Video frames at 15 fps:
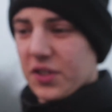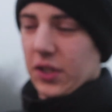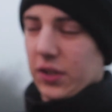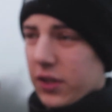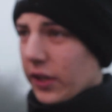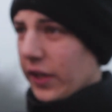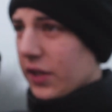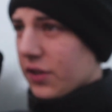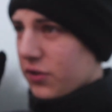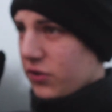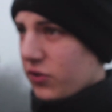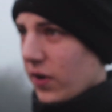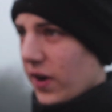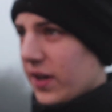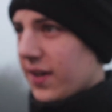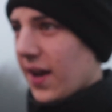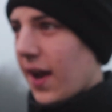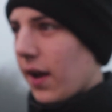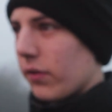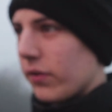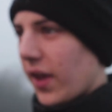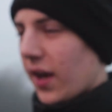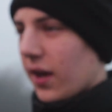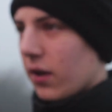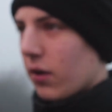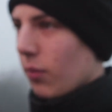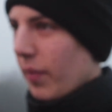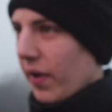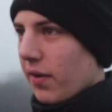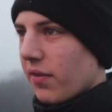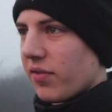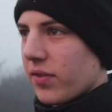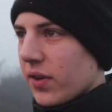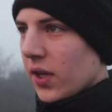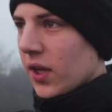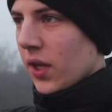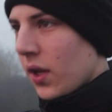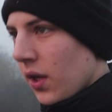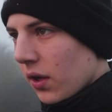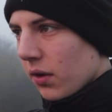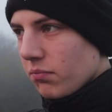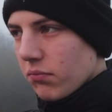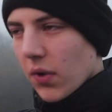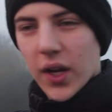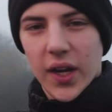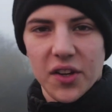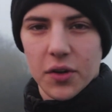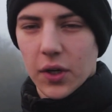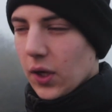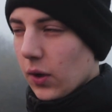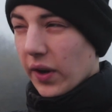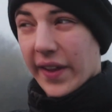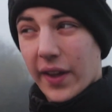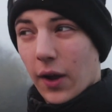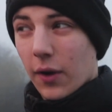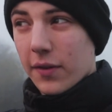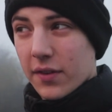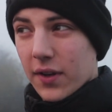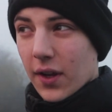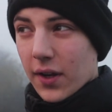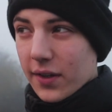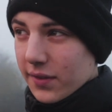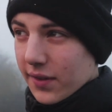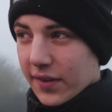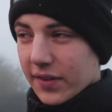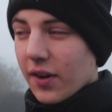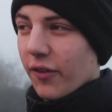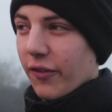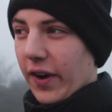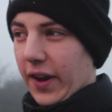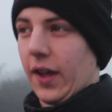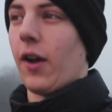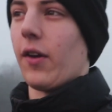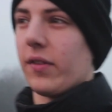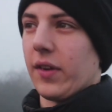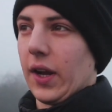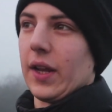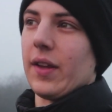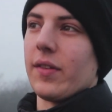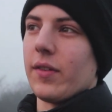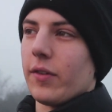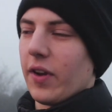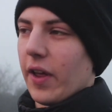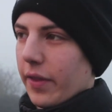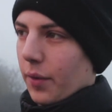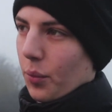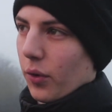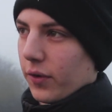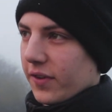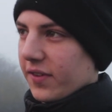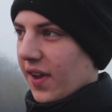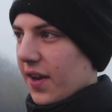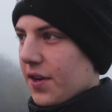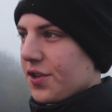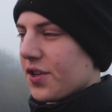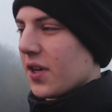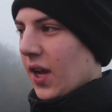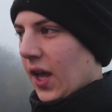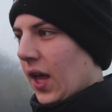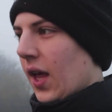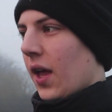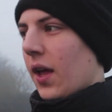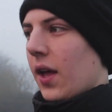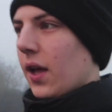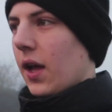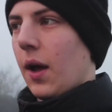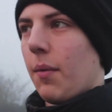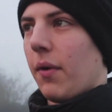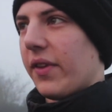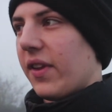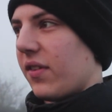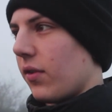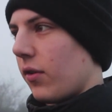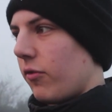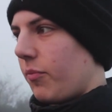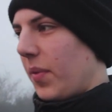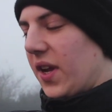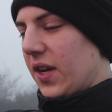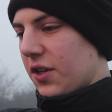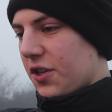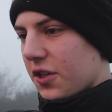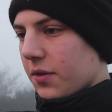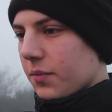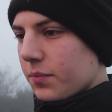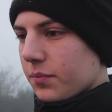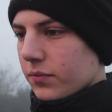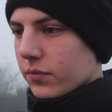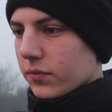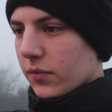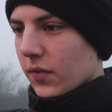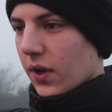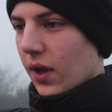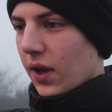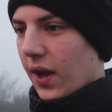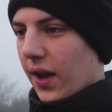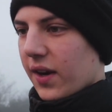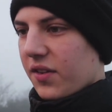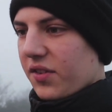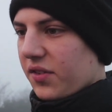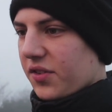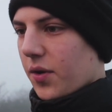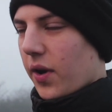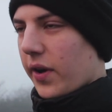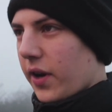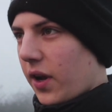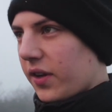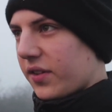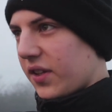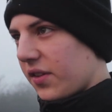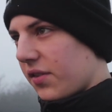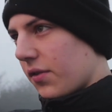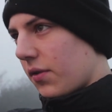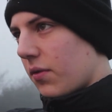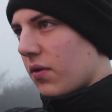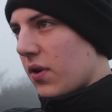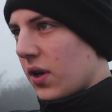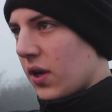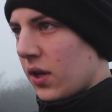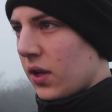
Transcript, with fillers: It's just looking straight down that little bit of I guess you'd call it coastline. It's not really coastline, it's sort of like the water's edge um, on this sort of beach. And it's just quite a nice little,